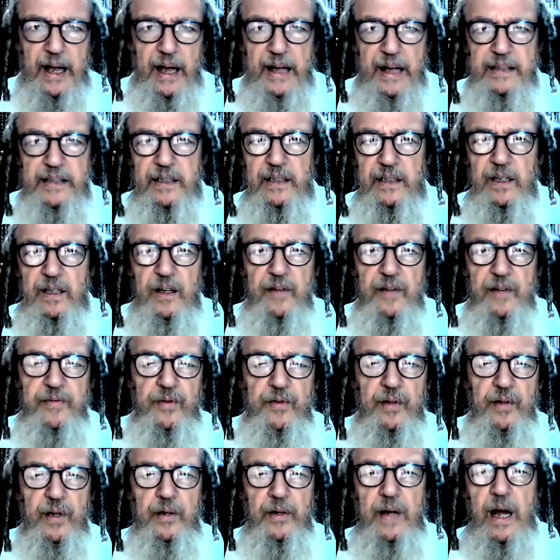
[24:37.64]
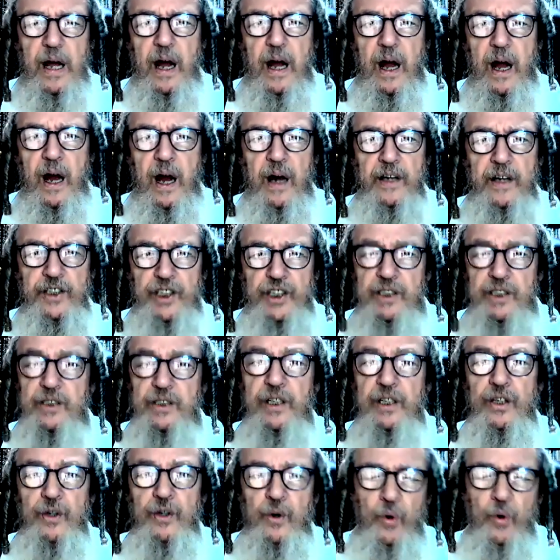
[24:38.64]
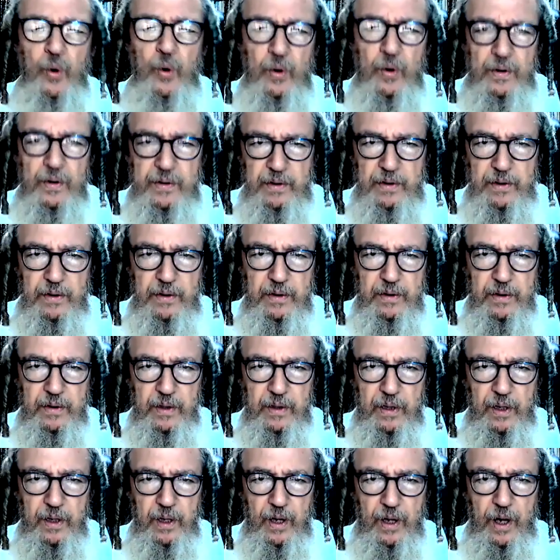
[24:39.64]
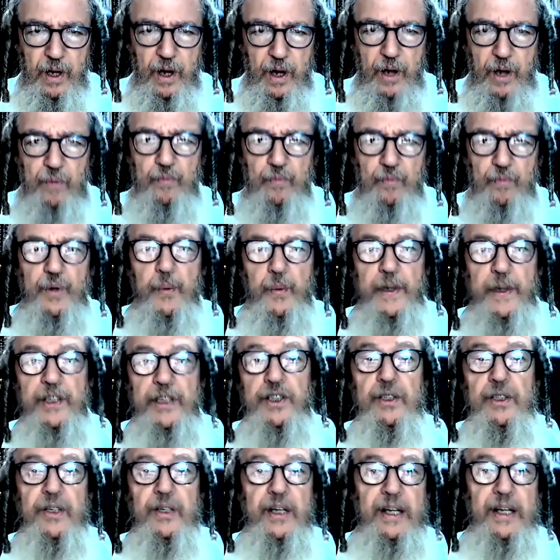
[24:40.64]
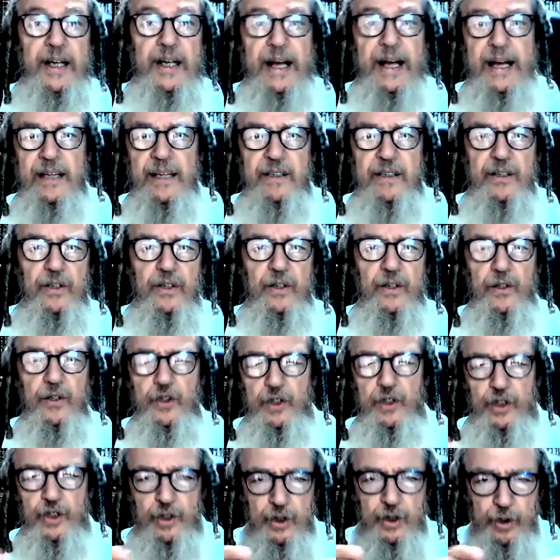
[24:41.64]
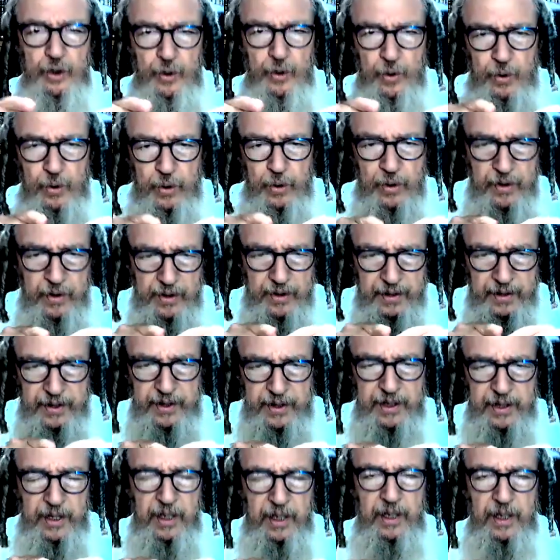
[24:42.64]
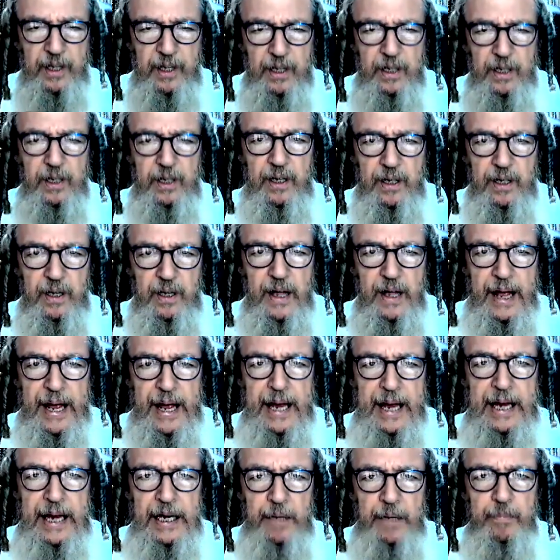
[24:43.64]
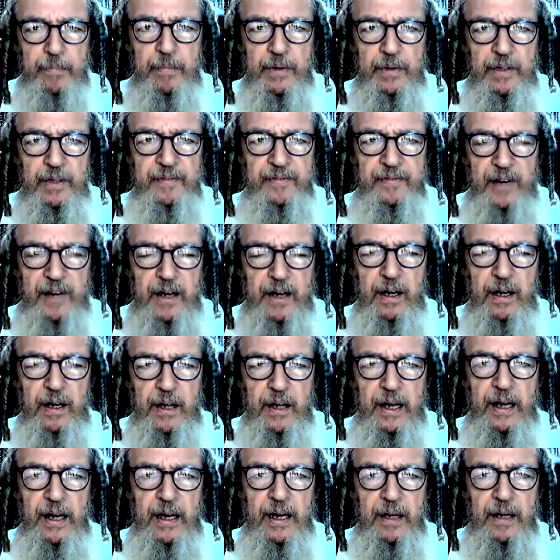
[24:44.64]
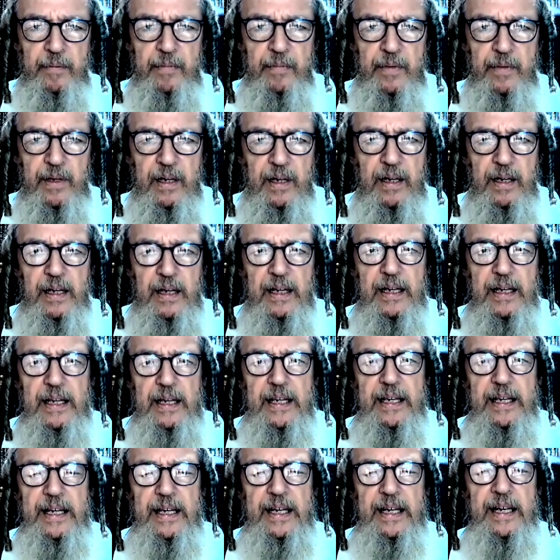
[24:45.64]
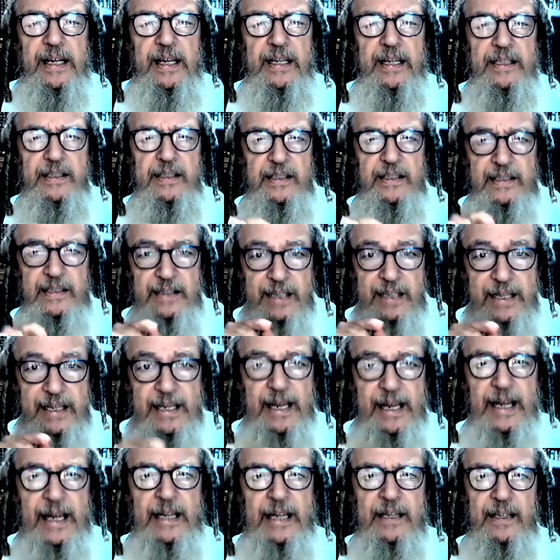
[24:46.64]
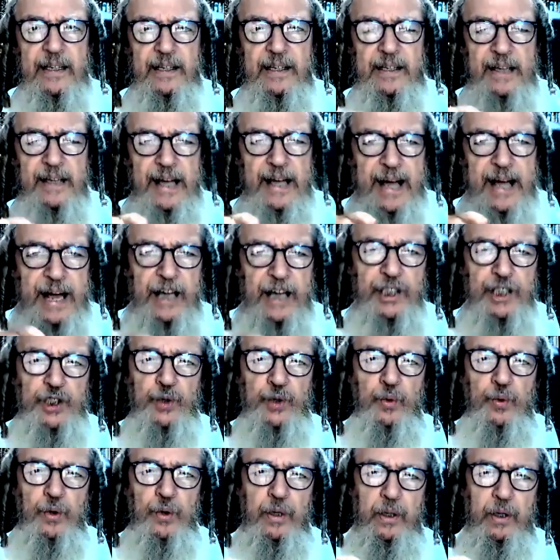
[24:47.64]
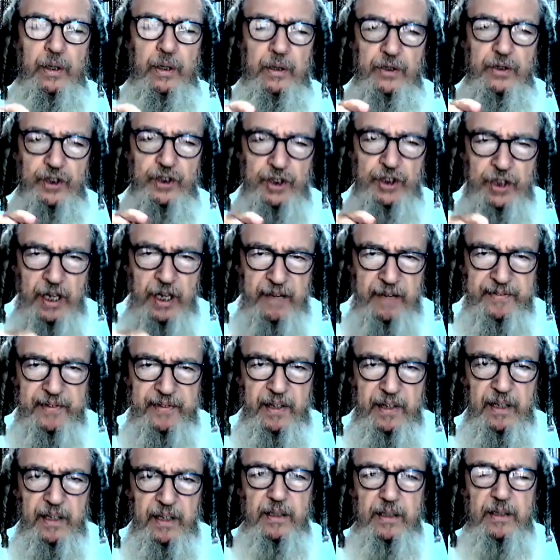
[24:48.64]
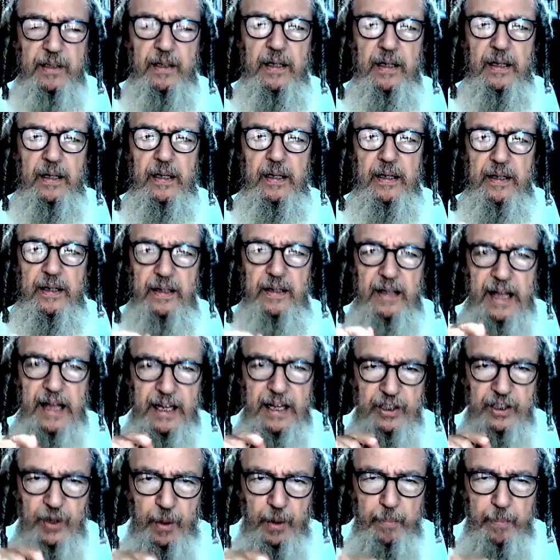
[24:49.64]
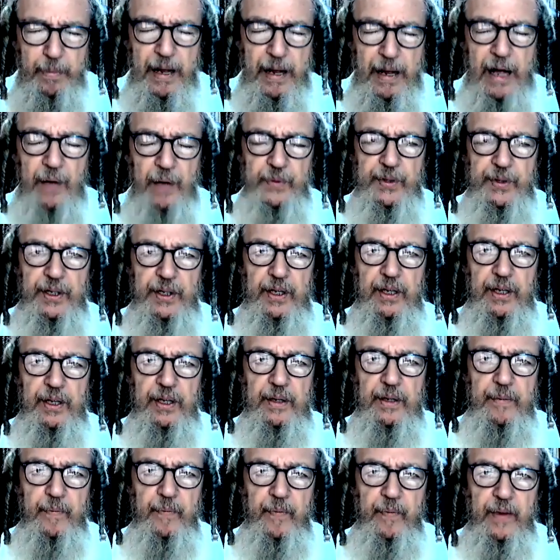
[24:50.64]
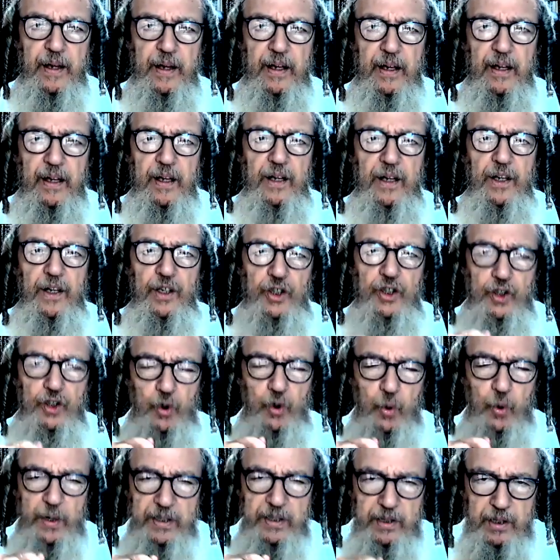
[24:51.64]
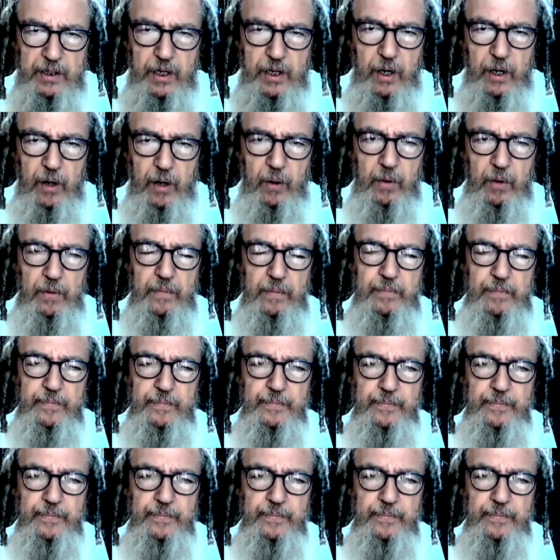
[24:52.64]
Chesed and Gvura are just the tools with which to get to the aim, the final aim, is to get the actual Shefa, the actual bounty to its goal